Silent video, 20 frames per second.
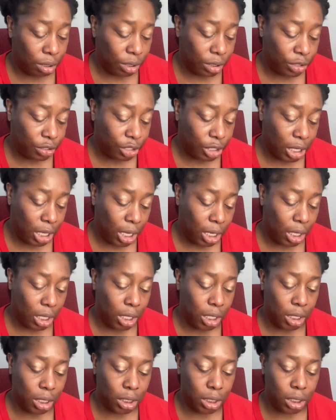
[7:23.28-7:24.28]

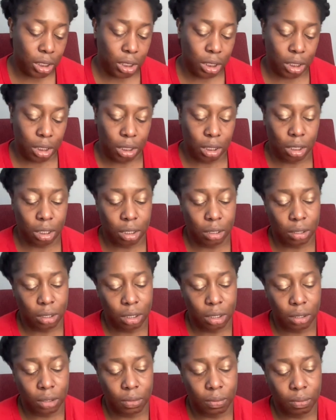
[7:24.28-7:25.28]
Shenanigans.
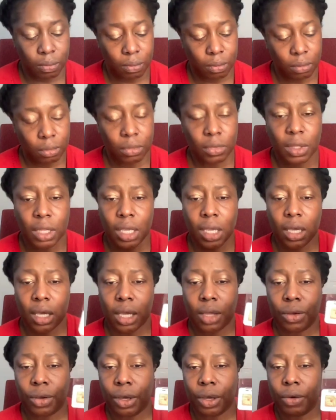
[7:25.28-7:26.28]
I think
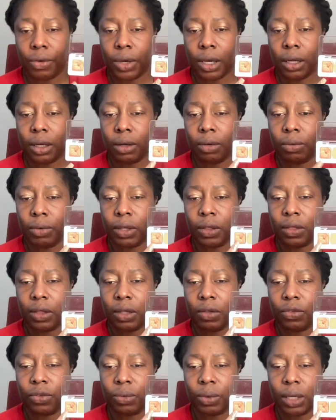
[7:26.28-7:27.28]
I'll go in with
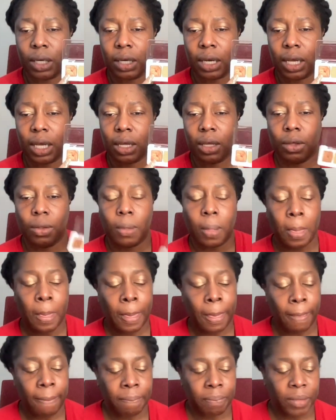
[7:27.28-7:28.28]
this one now.
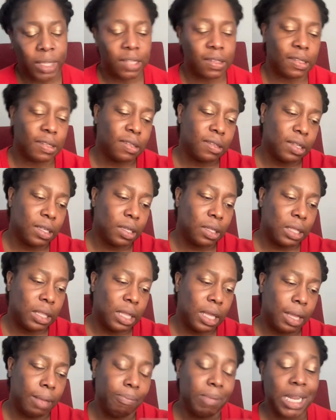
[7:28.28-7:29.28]
This is still
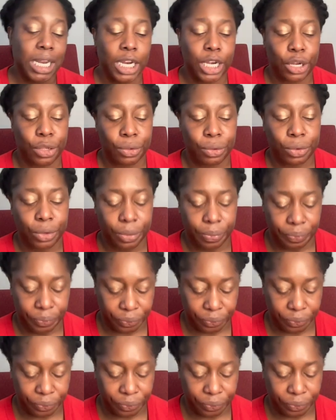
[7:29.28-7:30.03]
the mini nude.